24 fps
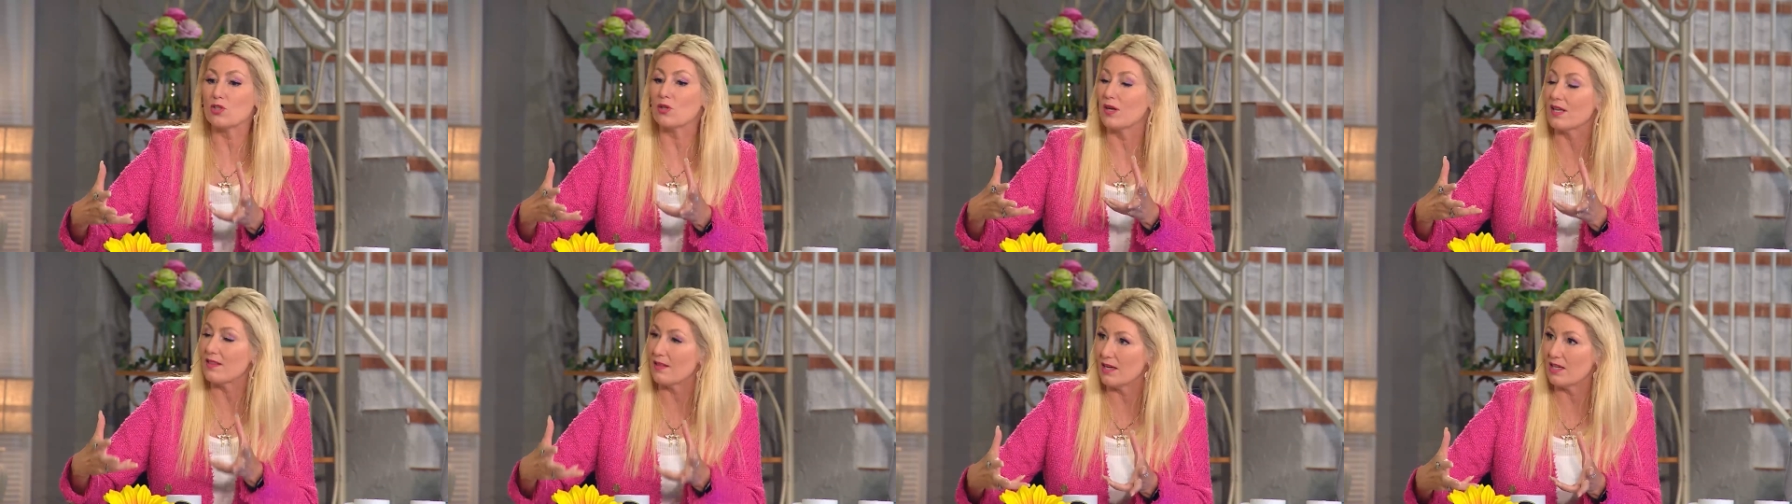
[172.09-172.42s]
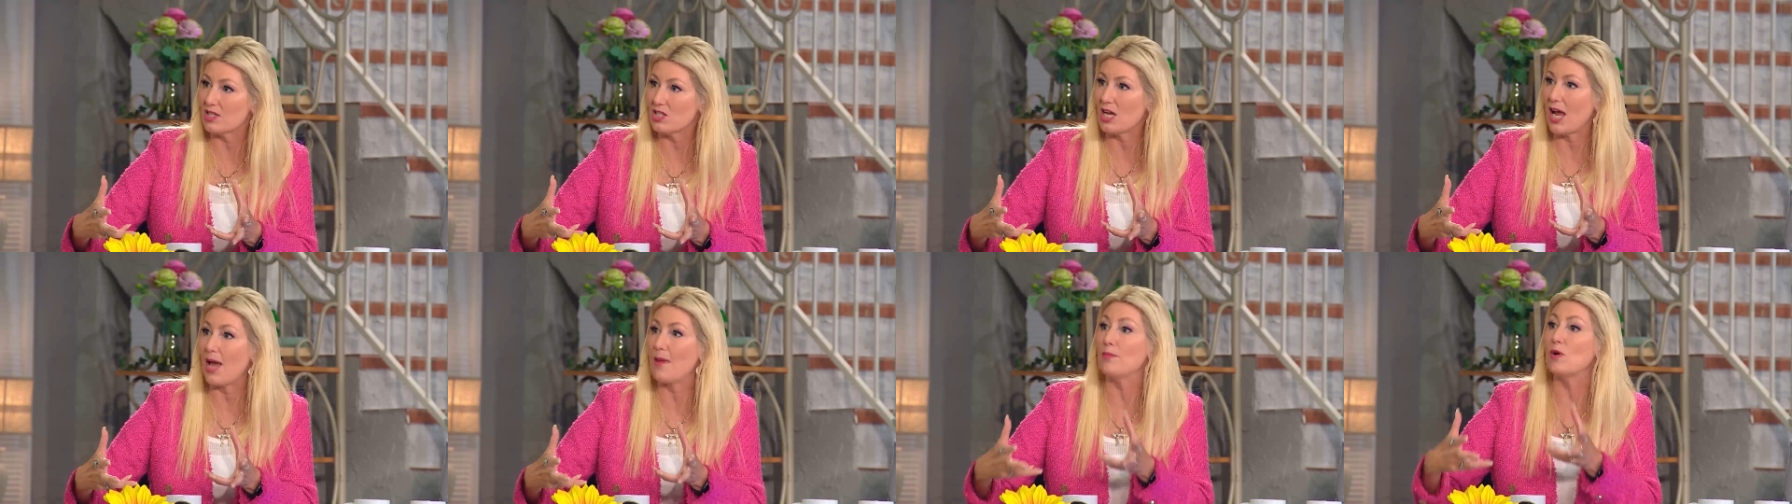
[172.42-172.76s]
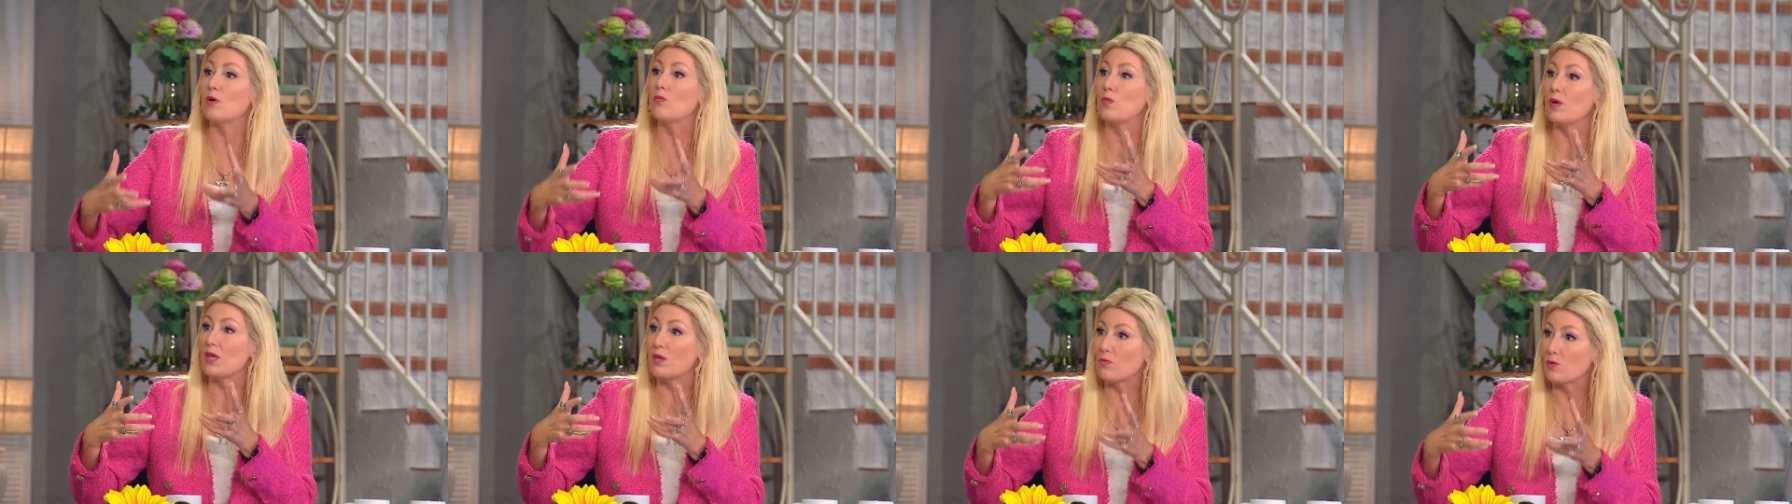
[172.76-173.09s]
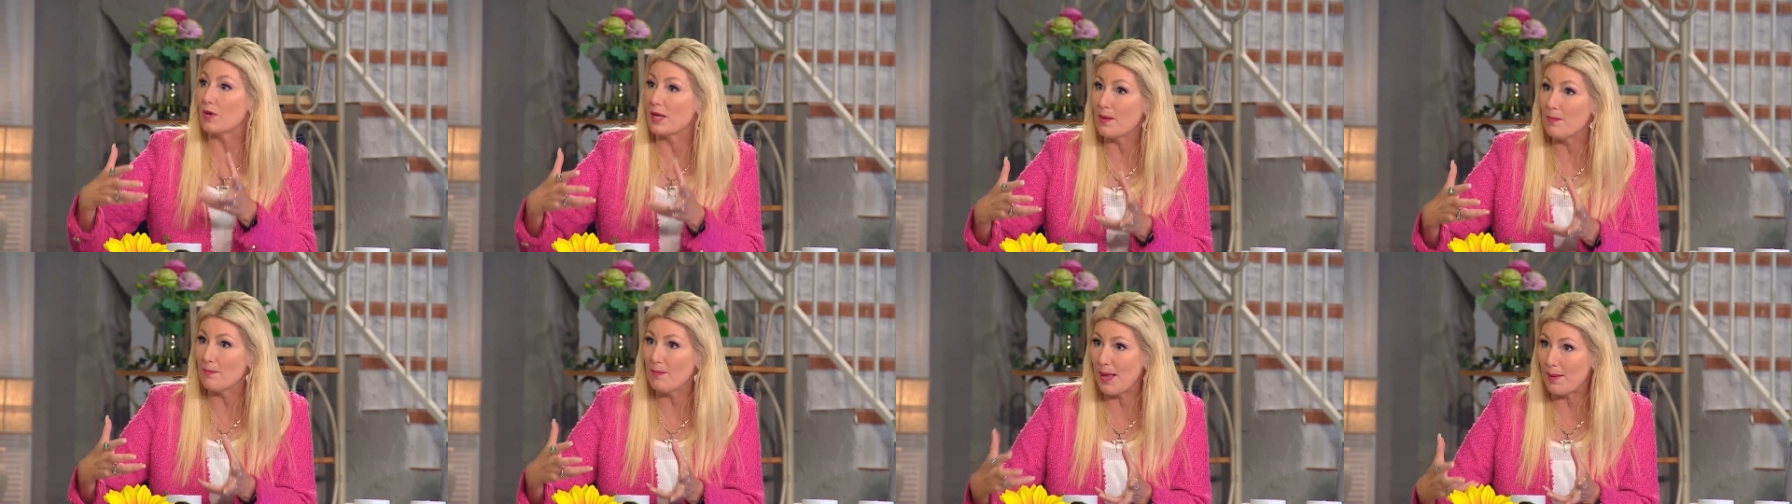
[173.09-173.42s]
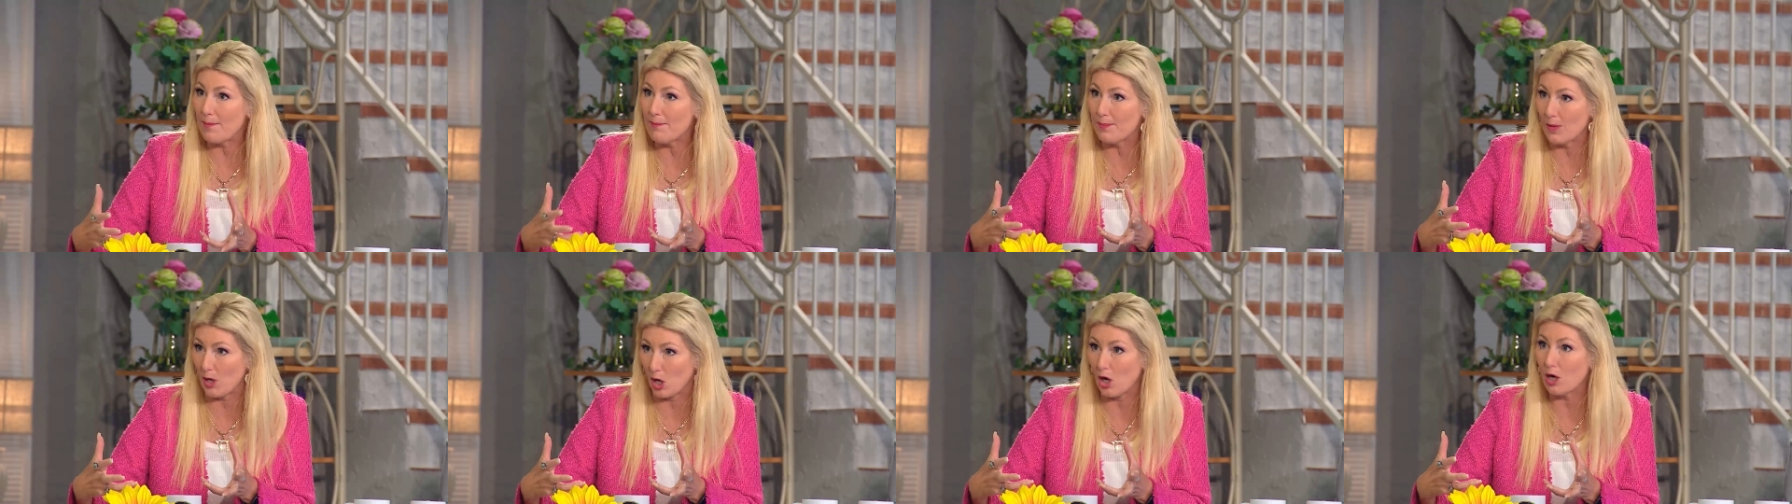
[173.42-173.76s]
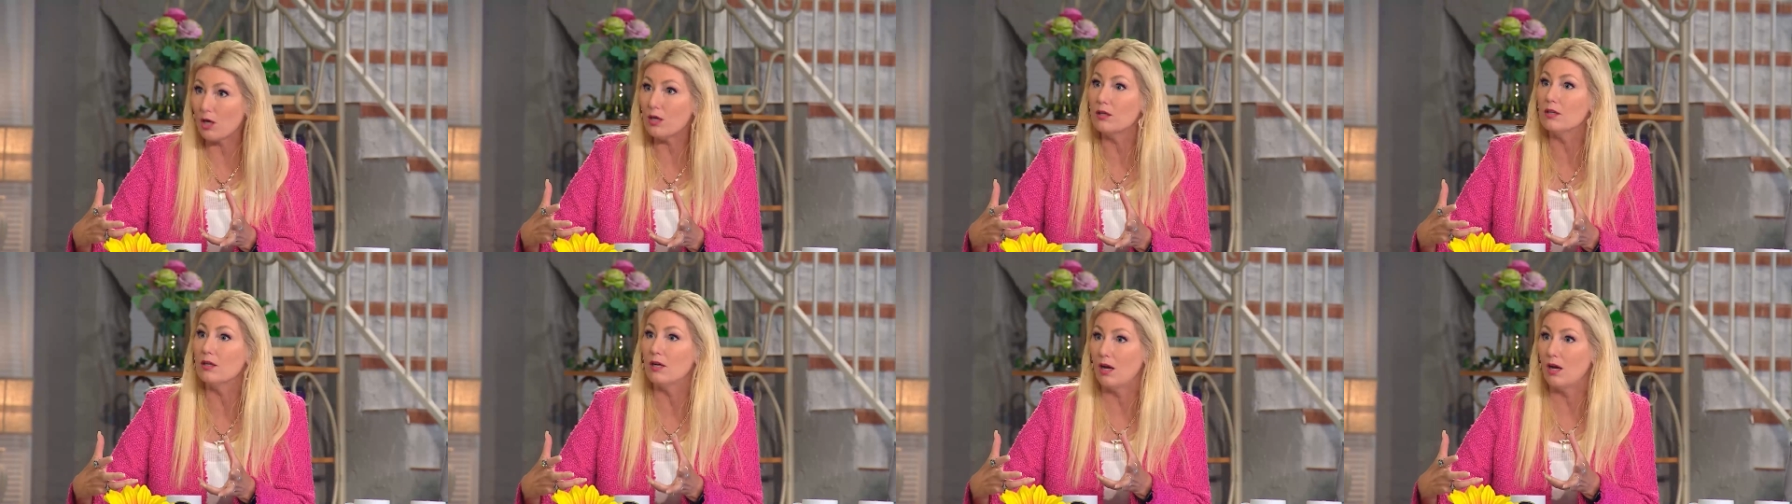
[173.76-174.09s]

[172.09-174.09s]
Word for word: during that time and we remember,